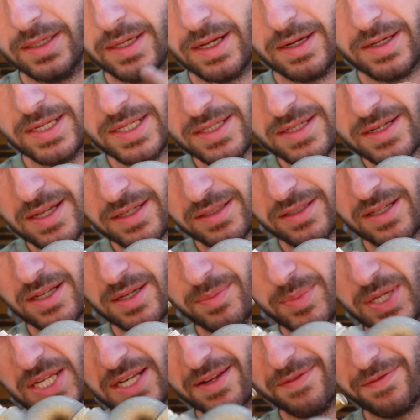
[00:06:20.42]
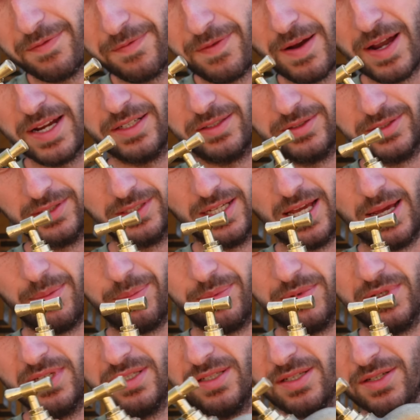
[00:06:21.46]
Now this is not gonna be the final tap.
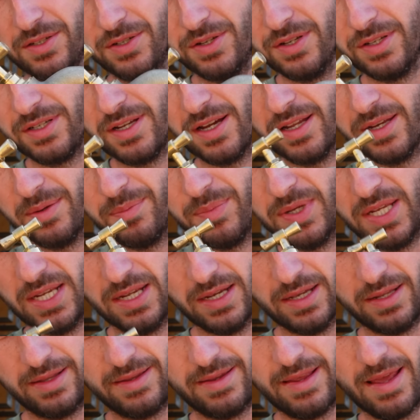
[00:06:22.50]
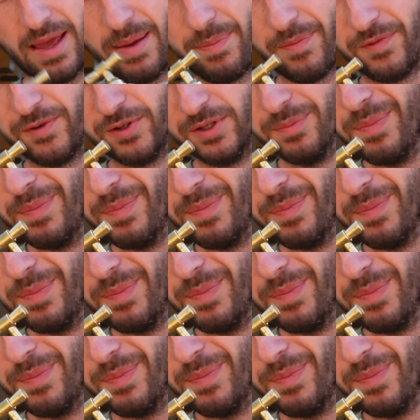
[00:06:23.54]
This is just gonna be a tap for